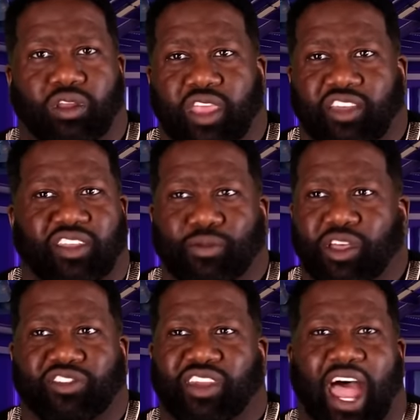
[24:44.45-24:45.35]
That's
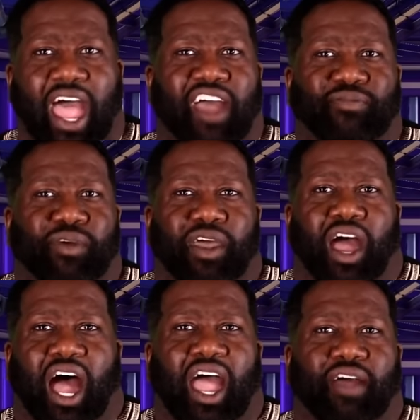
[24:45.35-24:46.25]
listen, I have
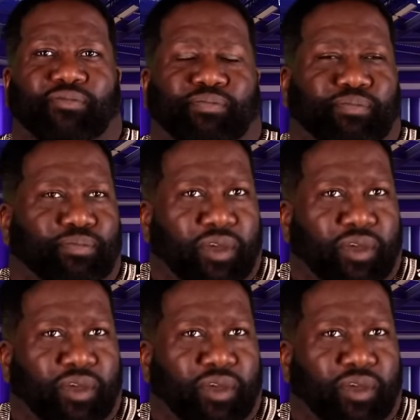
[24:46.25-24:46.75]
I have